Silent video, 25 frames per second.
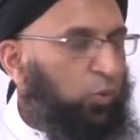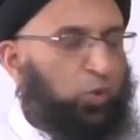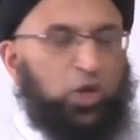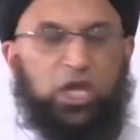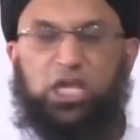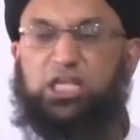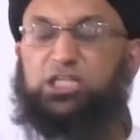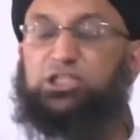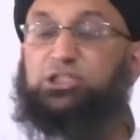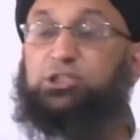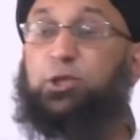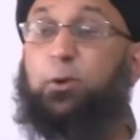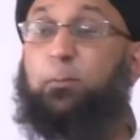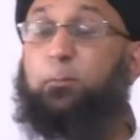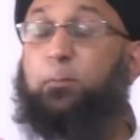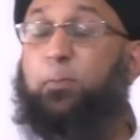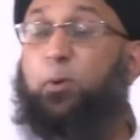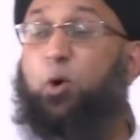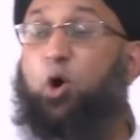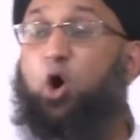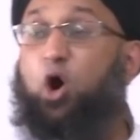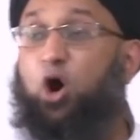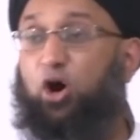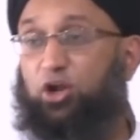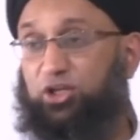we
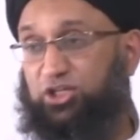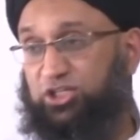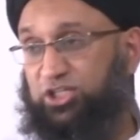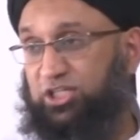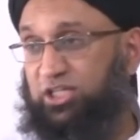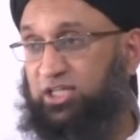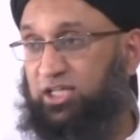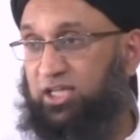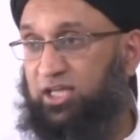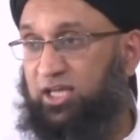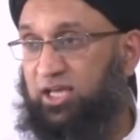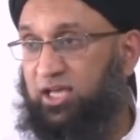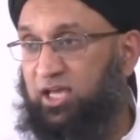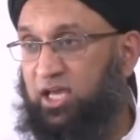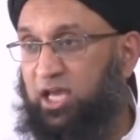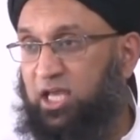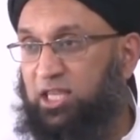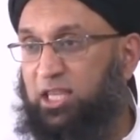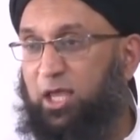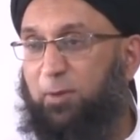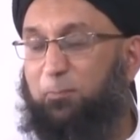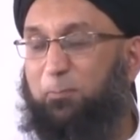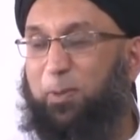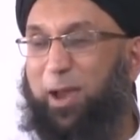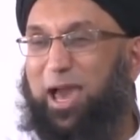support
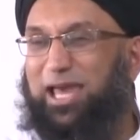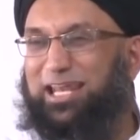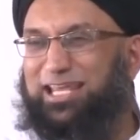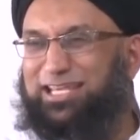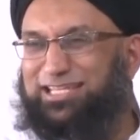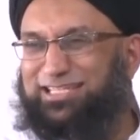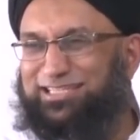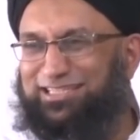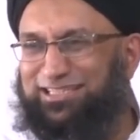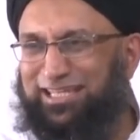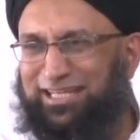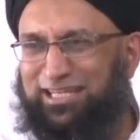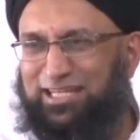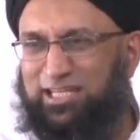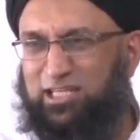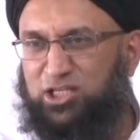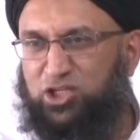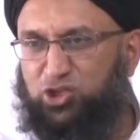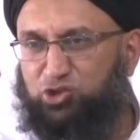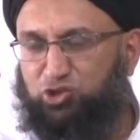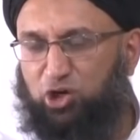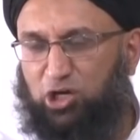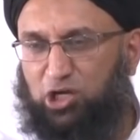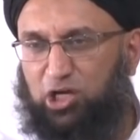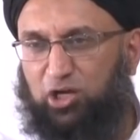the
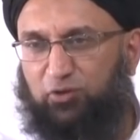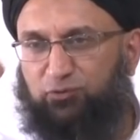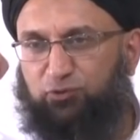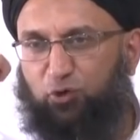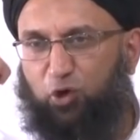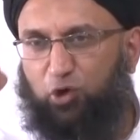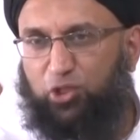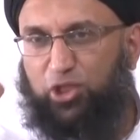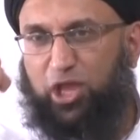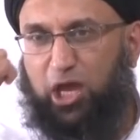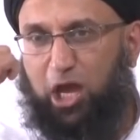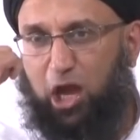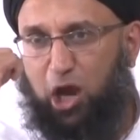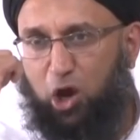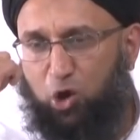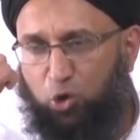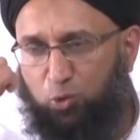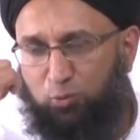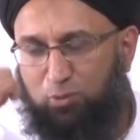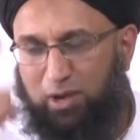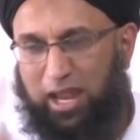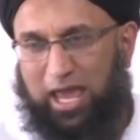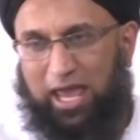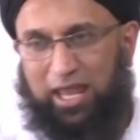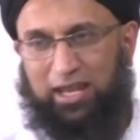Palestinian struggle for their
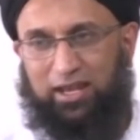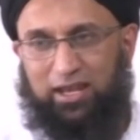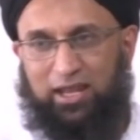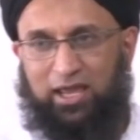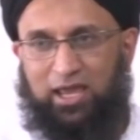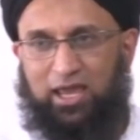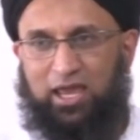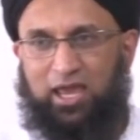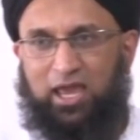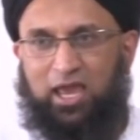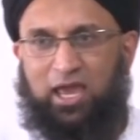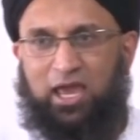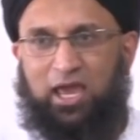homeland